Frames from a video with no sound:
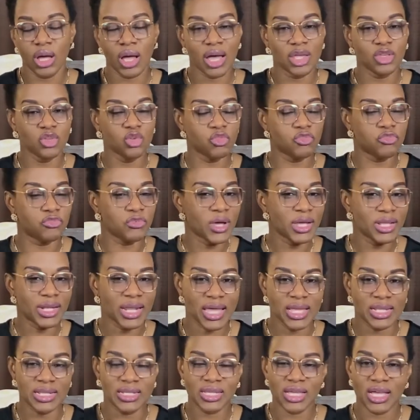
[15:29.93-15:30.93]
You find
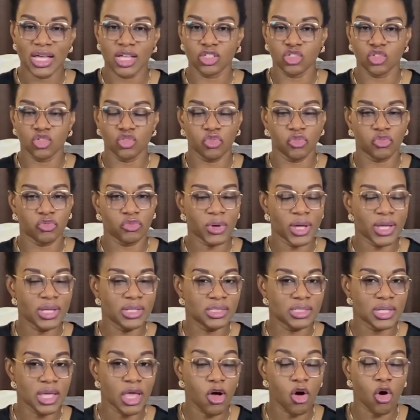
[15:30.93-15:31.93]
ideas, you find
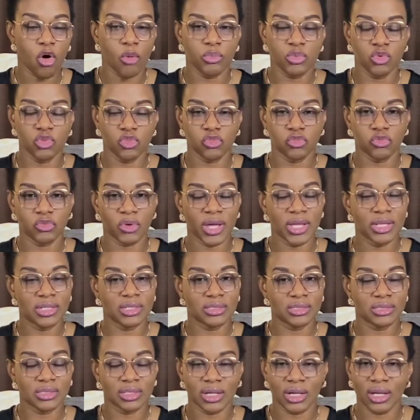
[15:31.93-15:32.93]
help, you find
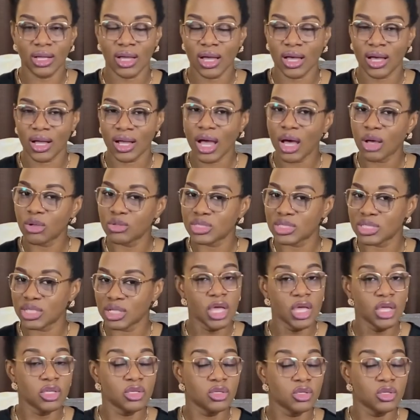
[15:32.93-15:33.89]
counsel.